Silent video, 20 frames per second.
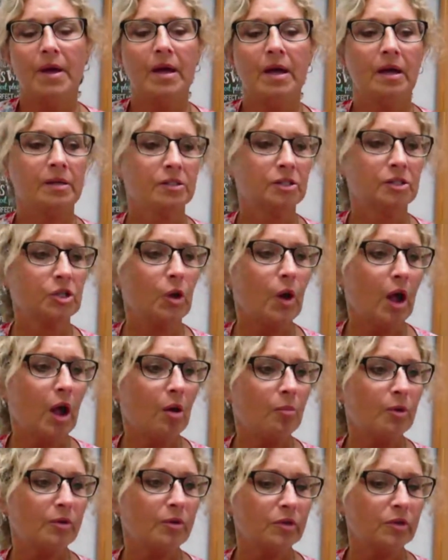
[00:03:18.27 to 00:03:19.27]
So I'll
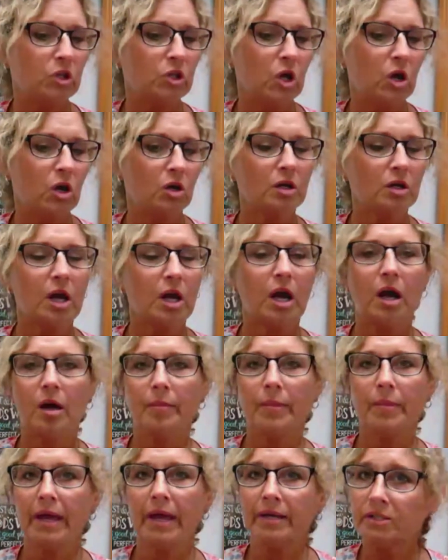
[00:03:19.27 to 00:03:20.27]
move along
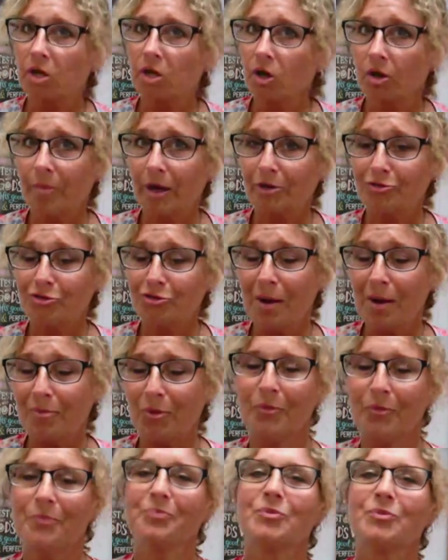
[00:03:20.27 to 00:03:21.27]
and talk about
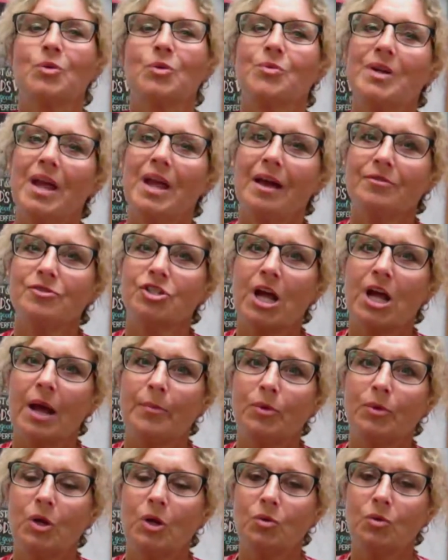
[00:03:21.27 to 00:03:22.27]
chapel. We have
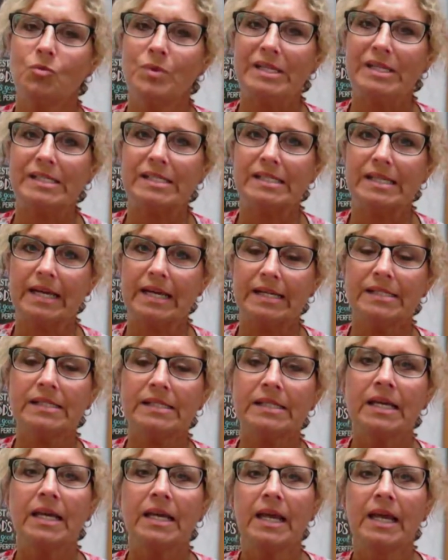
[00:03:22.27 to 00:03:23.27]
chapel on Wednesdays,
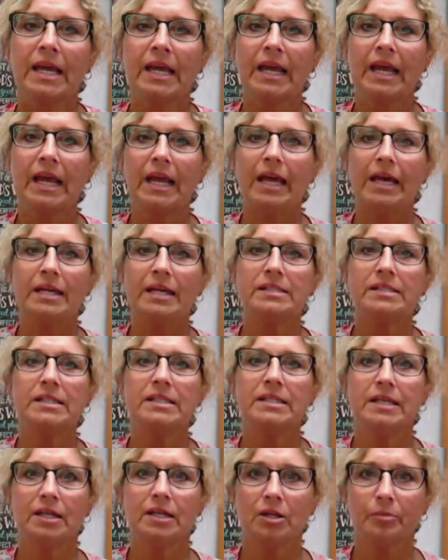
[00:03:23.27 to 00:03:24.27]
and
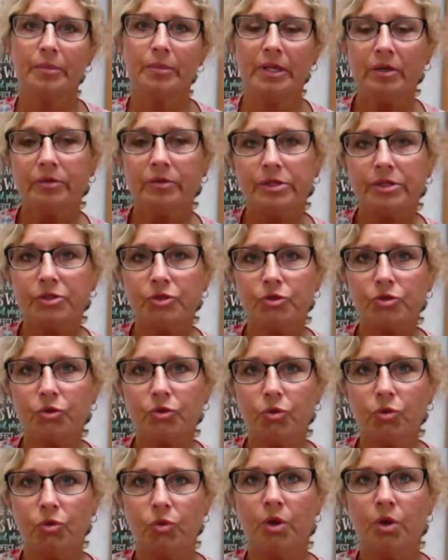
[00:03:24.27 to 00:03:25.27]
in elementary
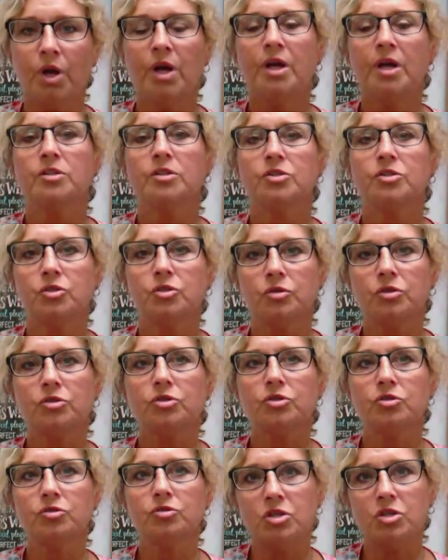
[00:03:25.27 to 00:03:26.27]
school, students
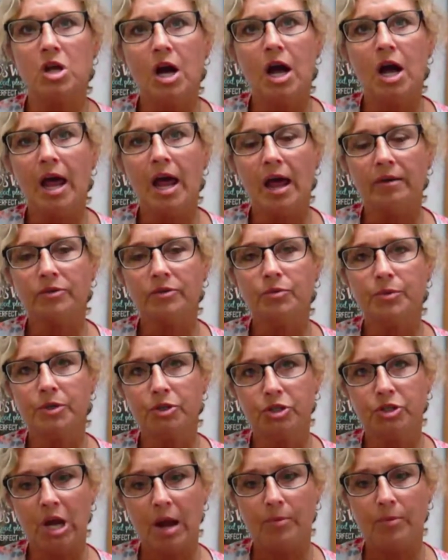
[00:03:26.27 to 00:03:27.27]
do not have to wear
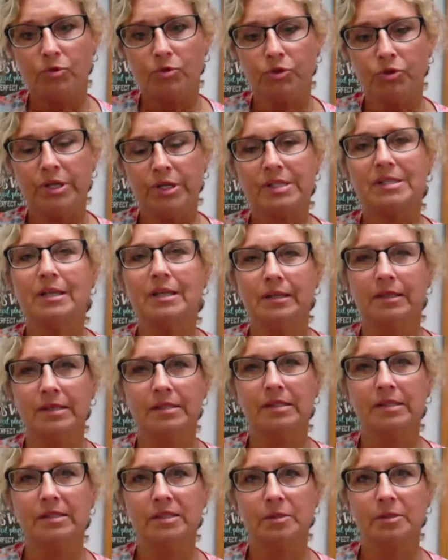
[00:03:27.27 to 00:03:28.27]
chapel dress unless
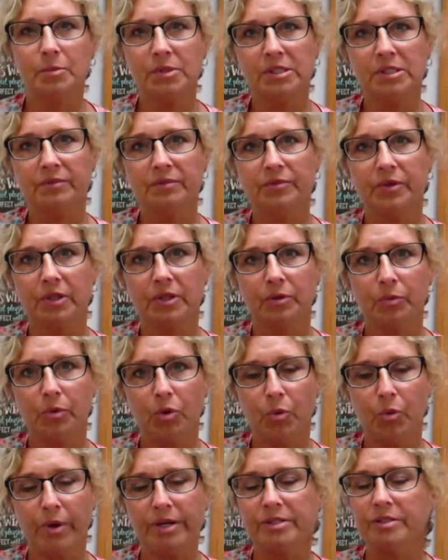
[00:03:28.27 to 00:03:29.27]
it's specifically
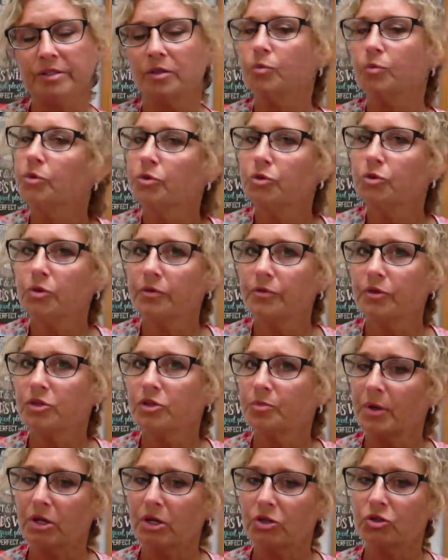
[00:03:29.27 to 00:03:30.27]
requested. We'll do it for
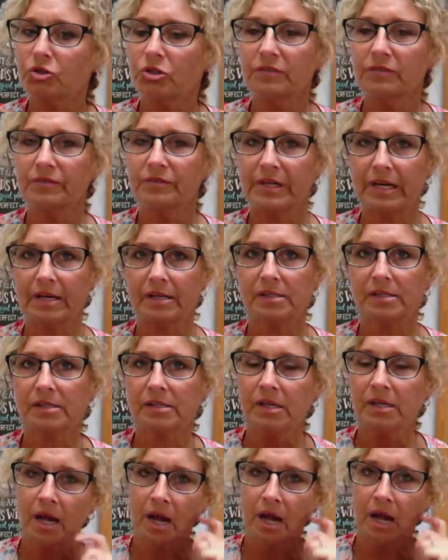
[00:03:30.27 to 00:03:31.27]
special events,
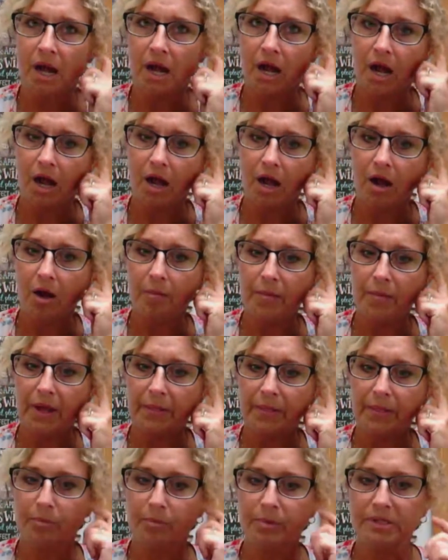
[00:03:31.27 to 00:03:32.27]

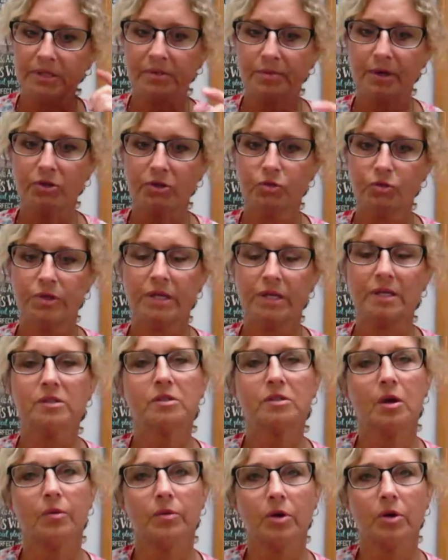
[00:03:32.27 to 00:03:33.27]
and there'll be special things
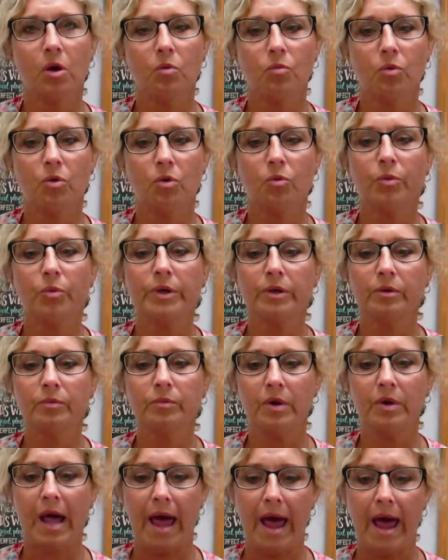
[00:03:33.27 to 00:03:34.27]
going on where we
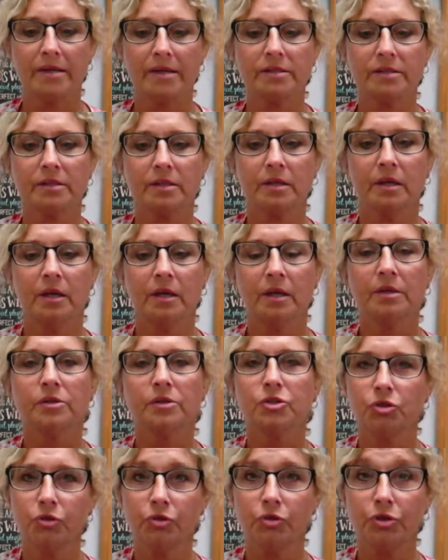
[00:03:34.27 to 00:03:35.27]
will ask
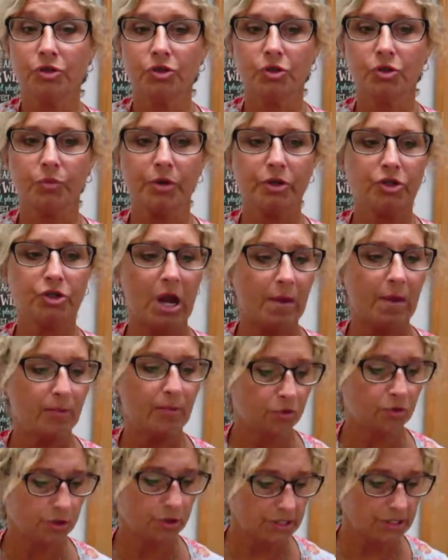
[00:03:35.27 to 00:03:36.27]
students to wear chapel
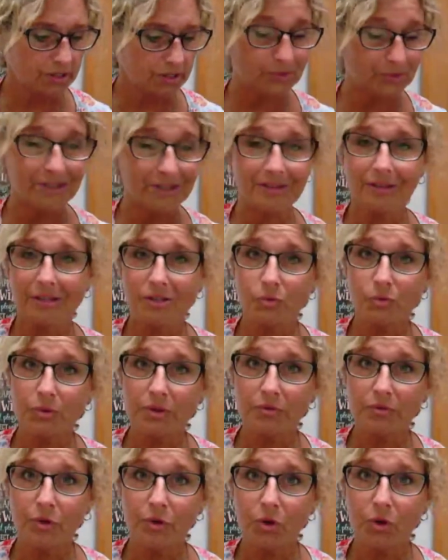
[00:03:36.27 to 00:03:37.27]
dress, but unless
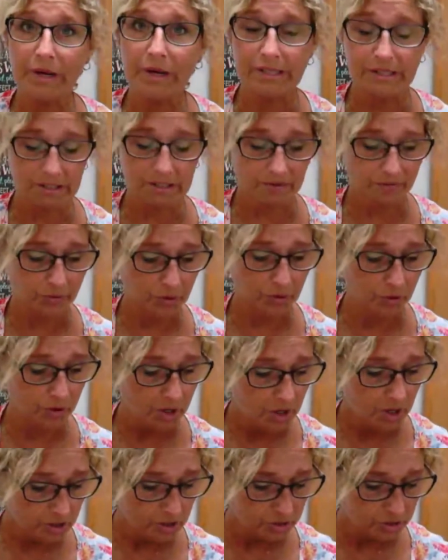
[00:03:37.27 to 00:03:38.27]
we've requested for
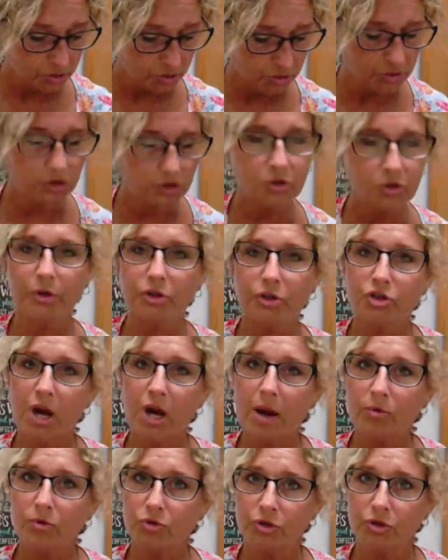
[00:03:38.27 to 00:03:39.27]
students to wear
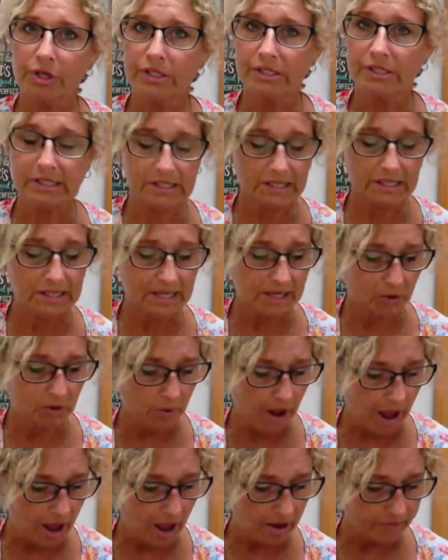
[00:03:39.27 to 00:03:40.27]
chapel dress, then they don't
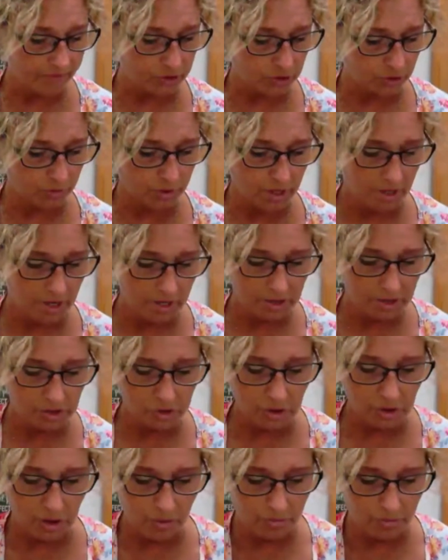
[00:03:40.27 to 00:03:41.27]
have to.
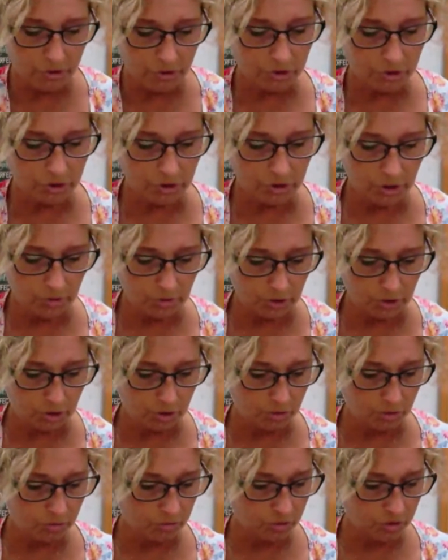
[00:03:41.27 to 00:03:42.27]
So I want to show
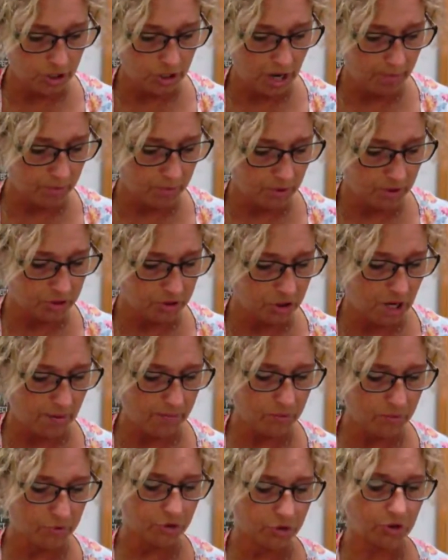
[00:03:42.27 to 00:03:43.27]
you a
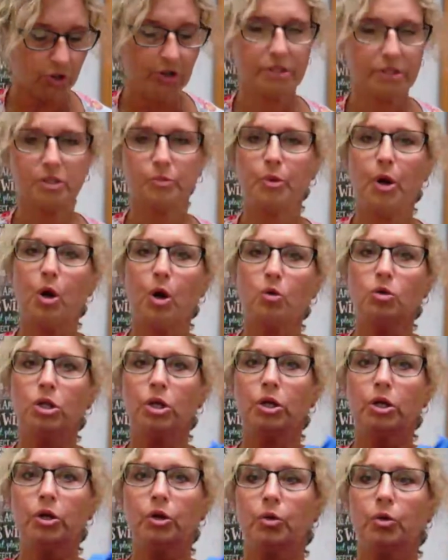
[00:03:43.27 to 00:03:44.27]
chapel shirt. It's a
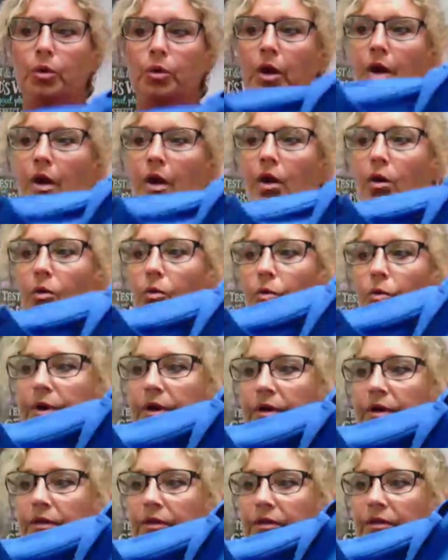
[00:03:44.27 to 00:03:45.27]
polo
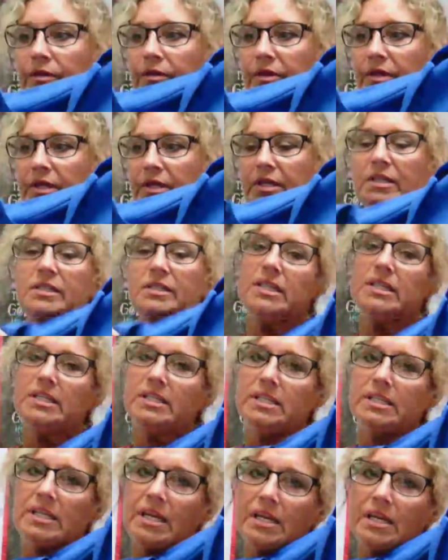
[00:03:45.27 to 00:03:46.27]
with the
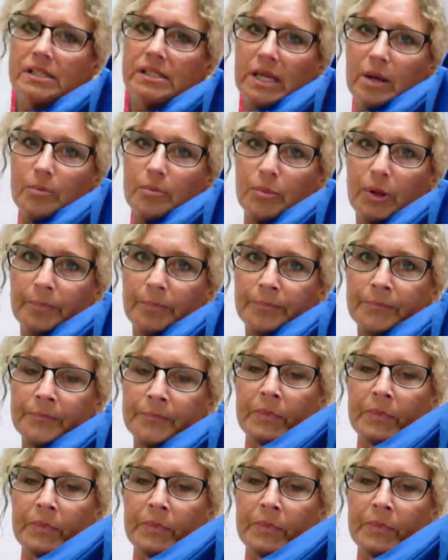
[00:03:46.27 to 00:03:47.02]
TCS emblem.